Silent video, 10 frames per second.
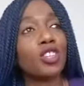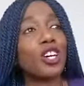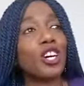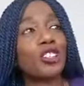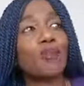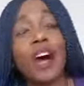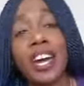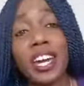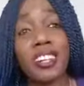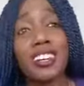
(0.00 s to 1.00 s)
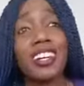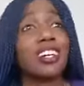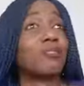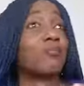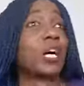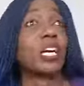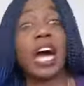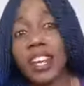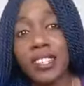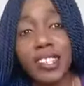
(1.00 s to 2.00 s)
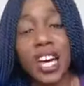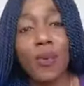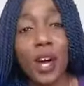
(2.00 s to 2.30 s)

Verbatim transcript: The divine, my higher self,